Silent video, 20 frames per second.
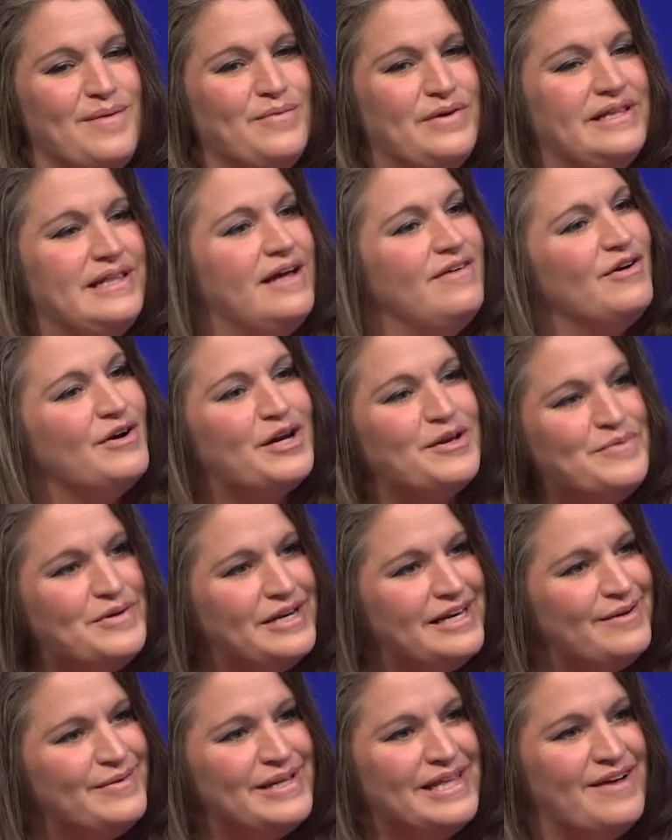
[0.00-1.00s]
We love our
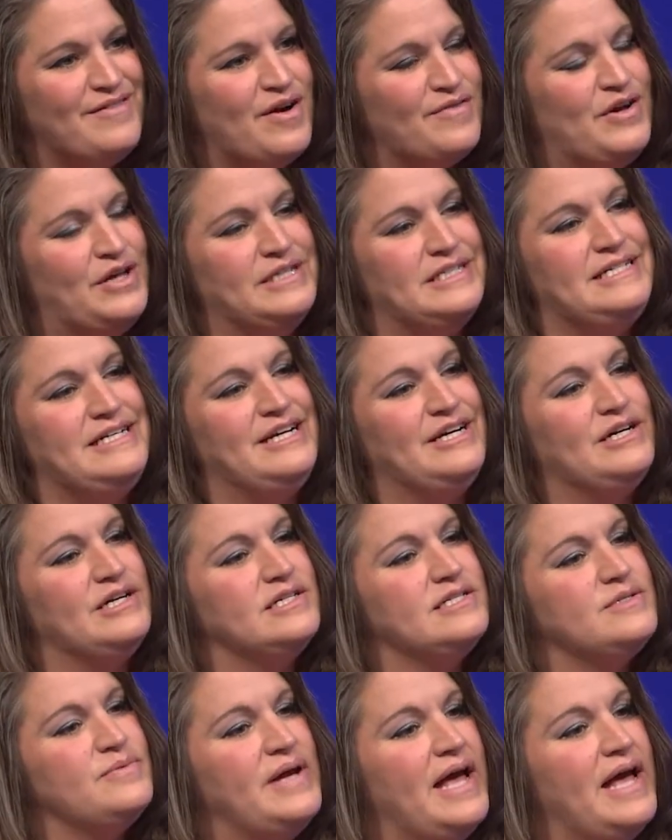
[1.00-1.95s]
community. We love our volunteers.